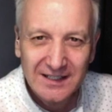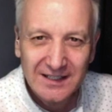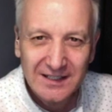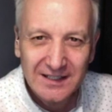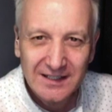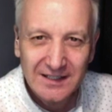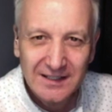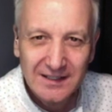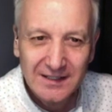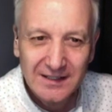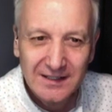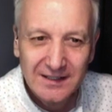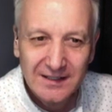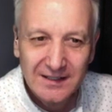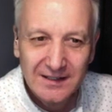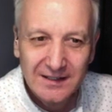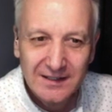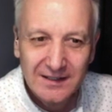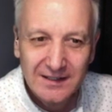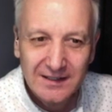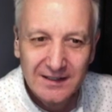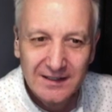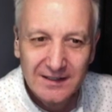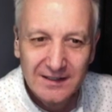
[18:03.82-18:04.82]

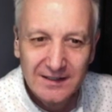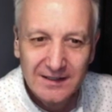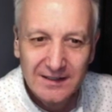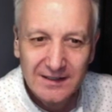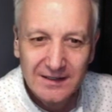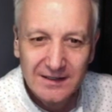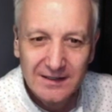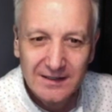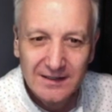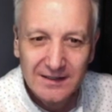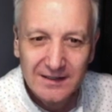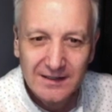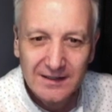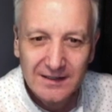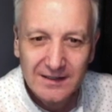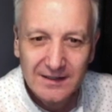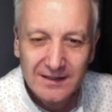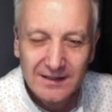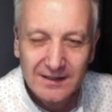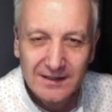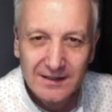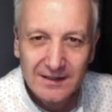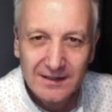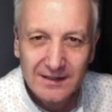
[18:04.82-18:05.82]

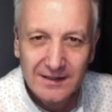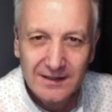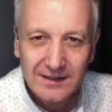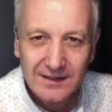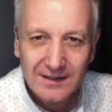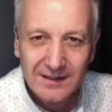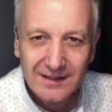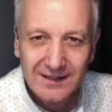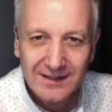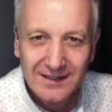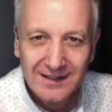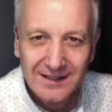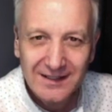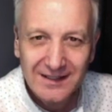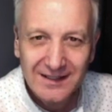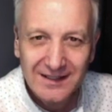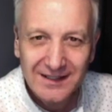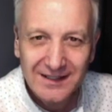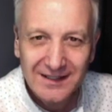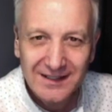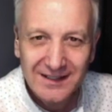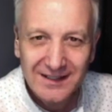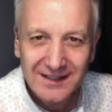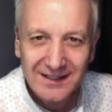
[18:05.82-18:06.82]

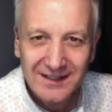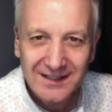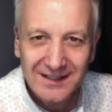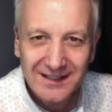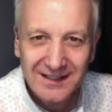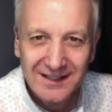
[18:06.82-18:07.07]
This person isn't speaking.